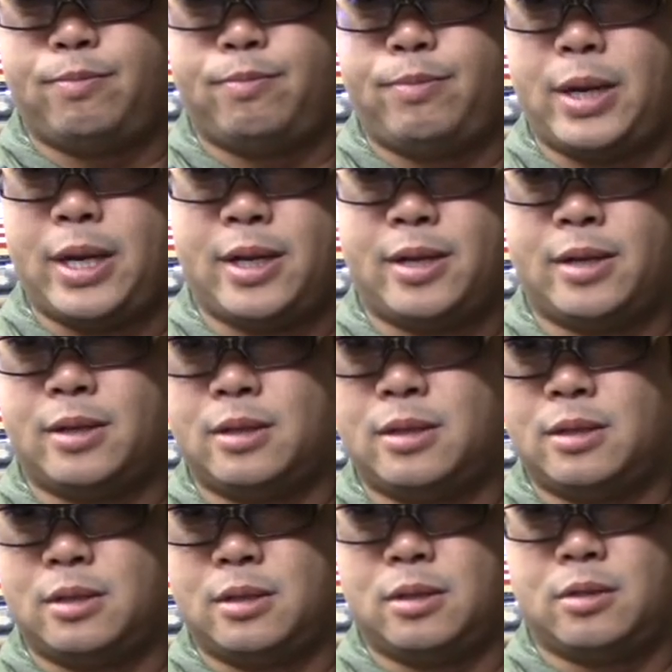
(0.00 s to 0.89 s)
beta,
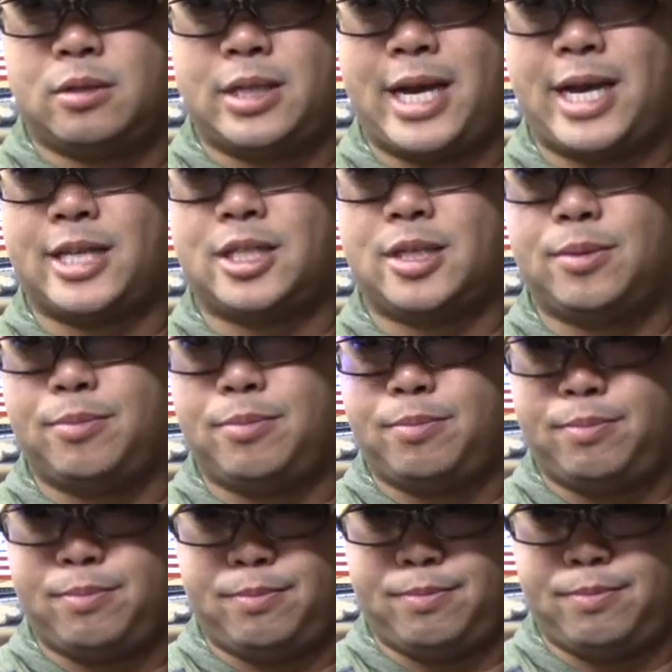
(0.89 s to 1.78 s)
tangent,
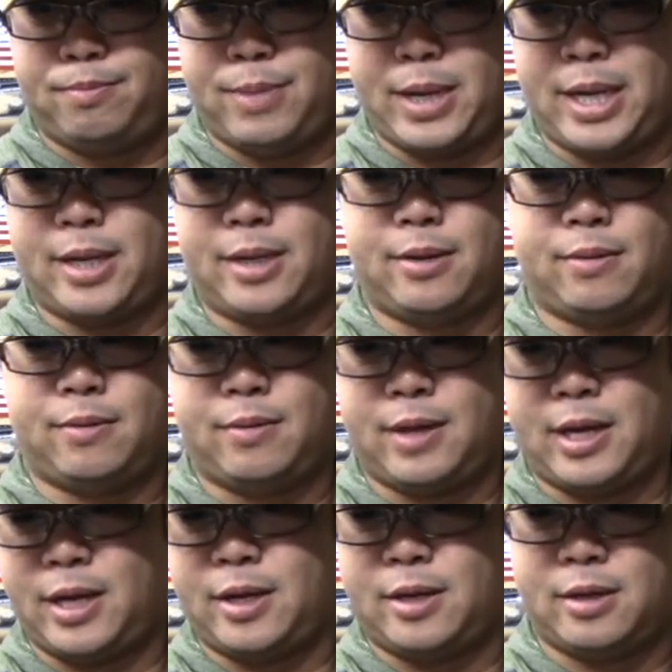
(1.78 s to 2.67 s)
beta,
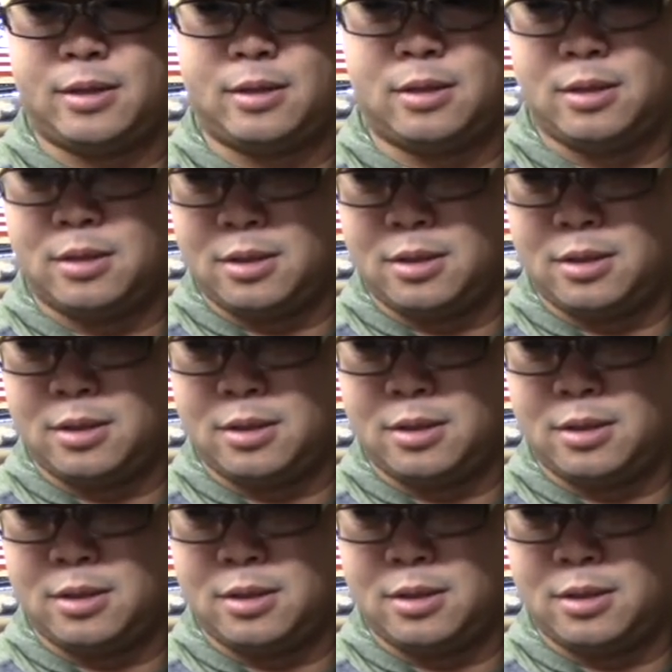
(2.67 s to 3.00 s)
theta.